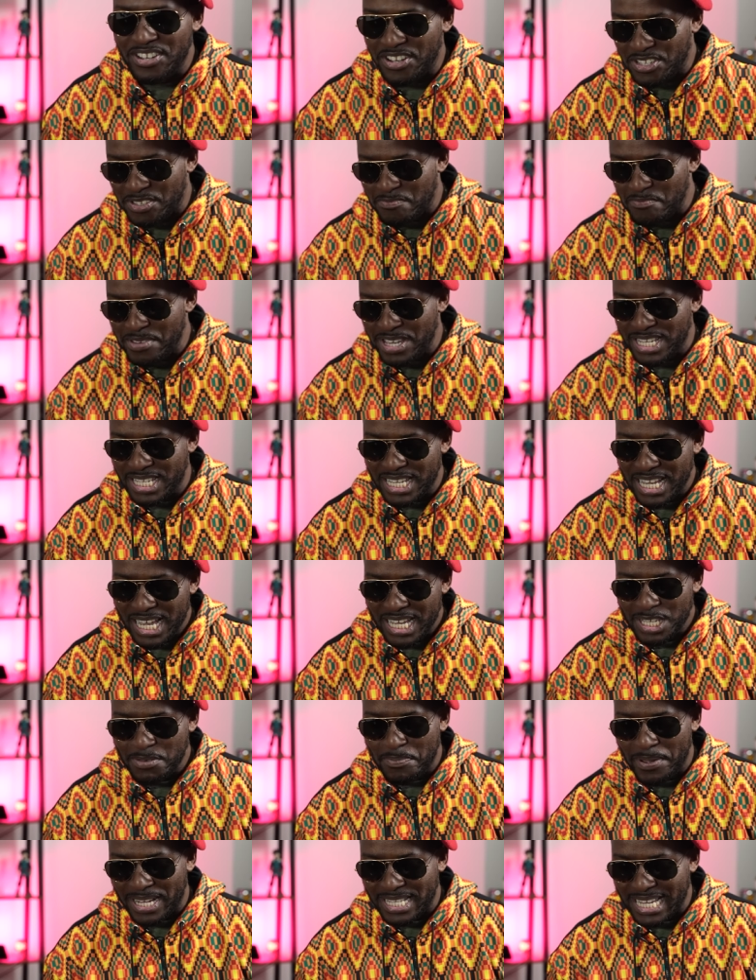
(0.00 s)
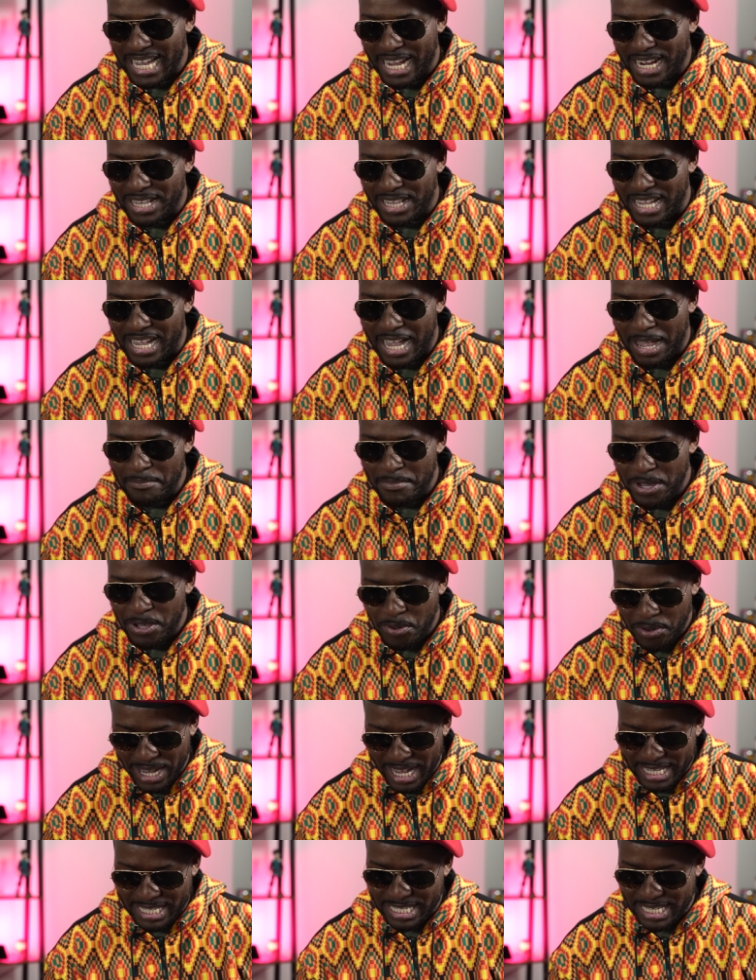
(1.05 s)
just means spectacular. I mean,
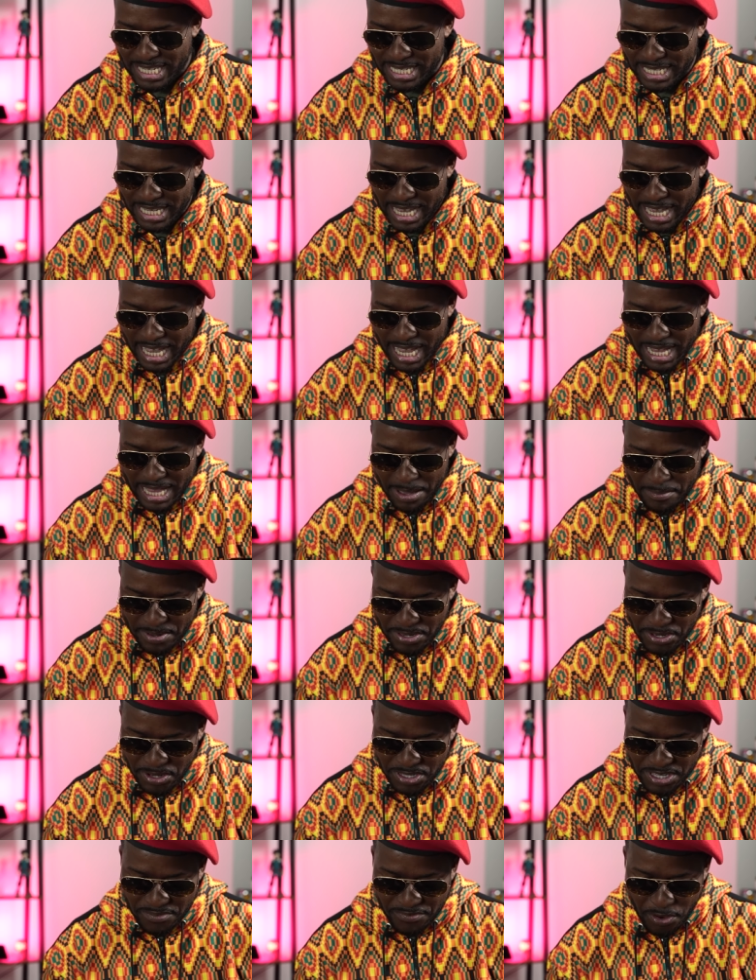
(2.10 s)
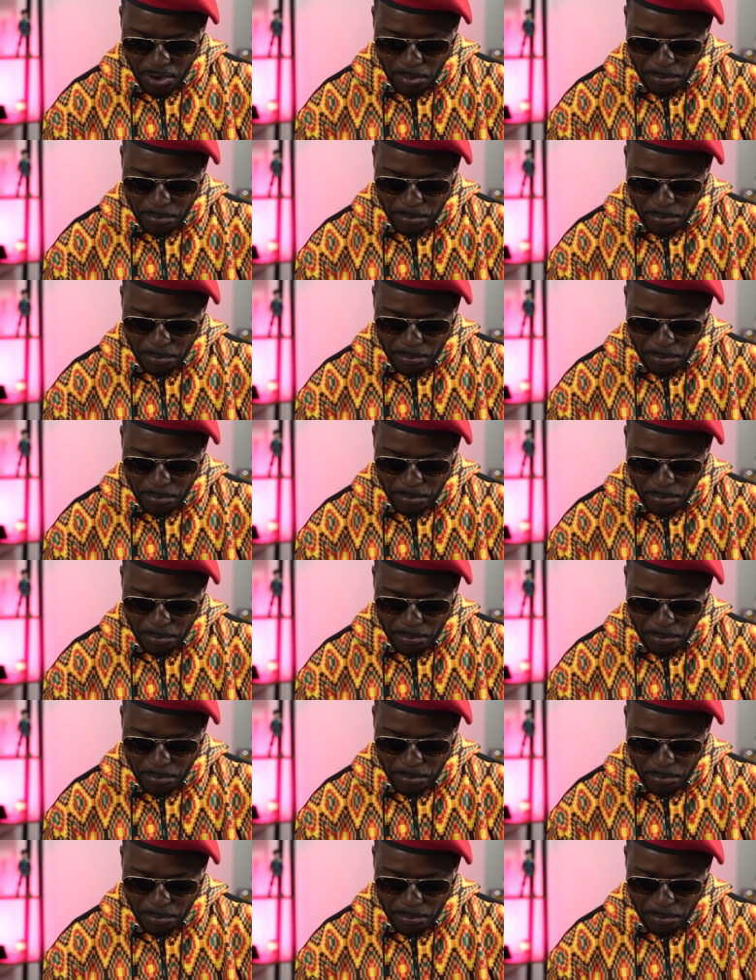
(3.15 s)
look at it. Let me just even